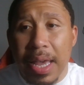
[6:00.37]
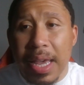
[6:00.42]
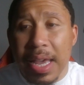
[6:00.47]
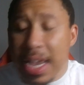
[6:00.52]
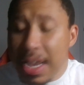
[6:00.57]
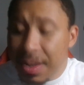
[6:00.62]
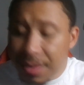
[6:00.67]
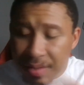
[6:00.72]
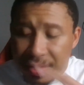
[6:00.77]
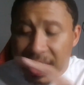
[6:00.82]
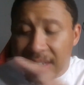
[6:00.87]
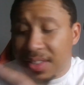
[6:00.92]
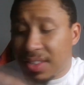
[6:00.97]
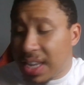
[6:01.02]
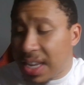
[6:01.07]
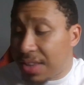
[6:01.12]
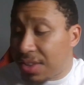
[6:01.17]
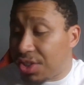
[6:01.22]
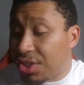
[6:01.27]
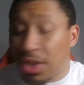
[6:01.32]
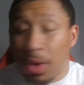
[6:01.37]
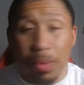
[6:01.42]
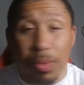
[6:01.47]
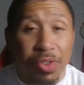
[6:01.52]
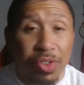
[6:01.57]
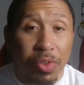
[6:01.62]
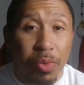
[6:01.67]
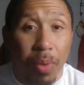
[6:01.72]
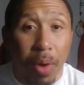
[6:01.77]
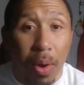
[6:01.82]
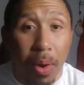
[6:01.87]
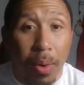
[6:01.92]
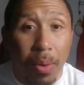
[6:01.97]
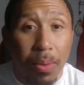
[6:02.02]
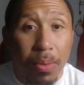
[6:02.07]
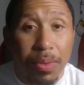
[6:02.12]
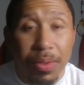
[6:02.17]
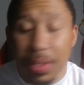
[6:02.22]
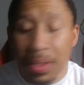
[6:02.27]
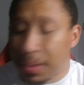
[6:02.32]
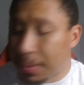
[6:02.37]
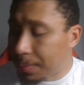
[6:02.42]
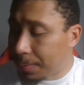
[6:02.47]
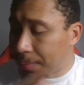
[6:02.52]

either they say the show is too old,